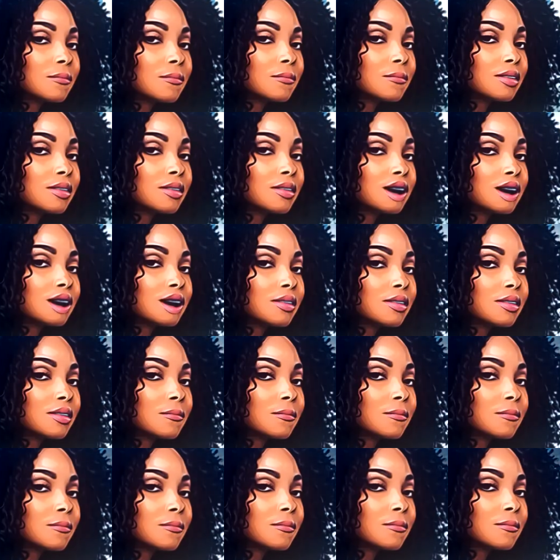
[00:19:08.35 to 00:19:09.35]
Now, if you would have
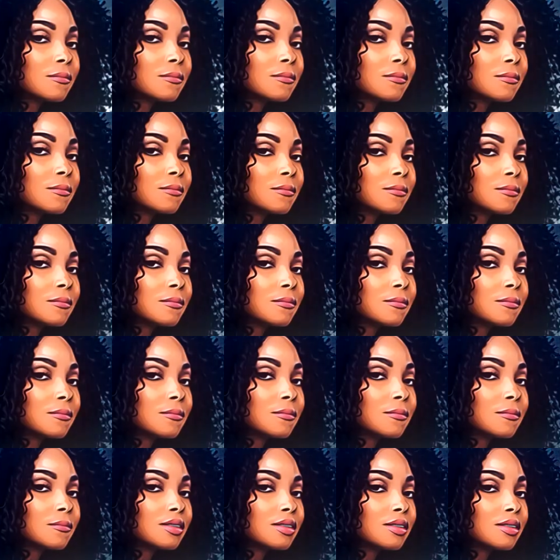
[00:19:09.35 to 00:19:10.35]
said it to Kenya
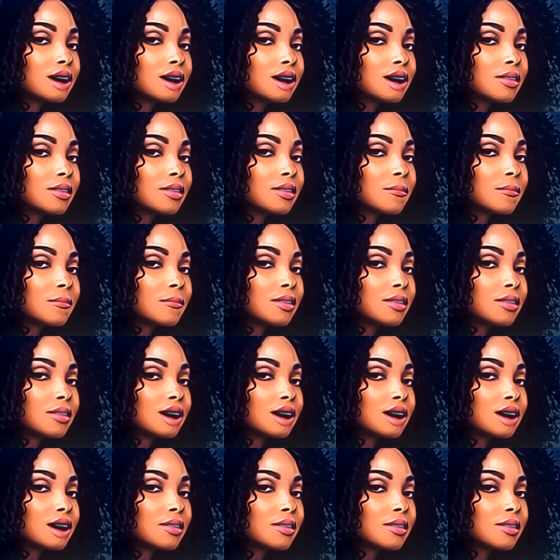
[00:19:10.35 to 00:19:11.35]
and seen,
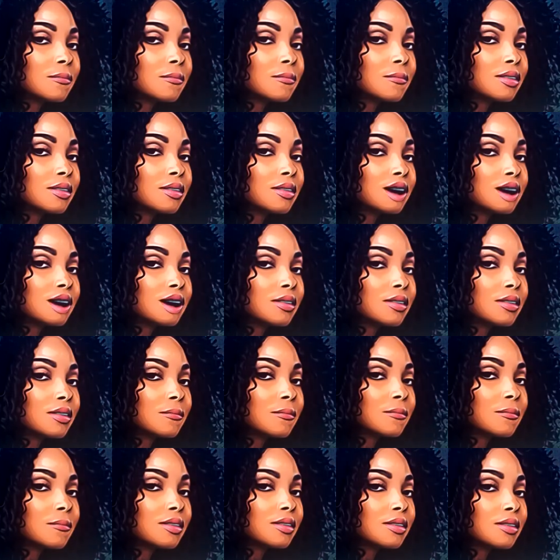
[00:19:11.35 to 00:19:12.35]
I still would have thought it
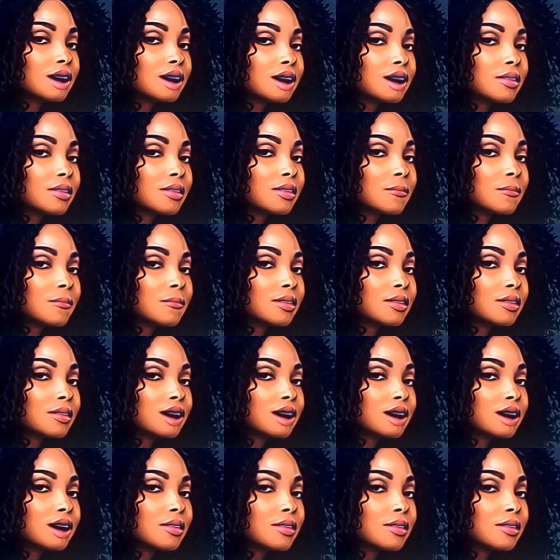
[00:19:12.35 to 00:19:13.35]
was, you know, it
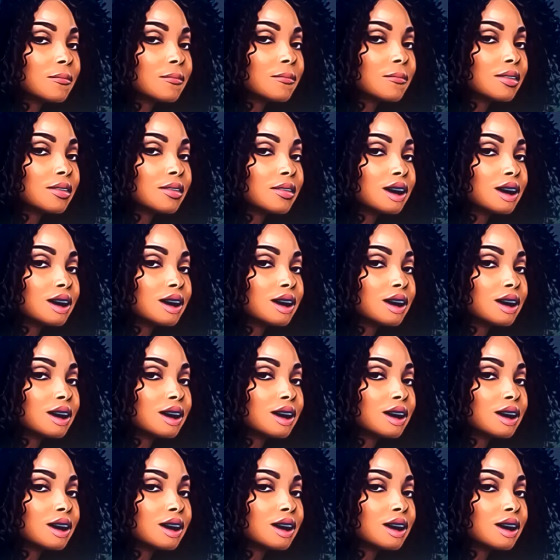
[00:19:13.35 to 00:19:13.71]
wasn't right,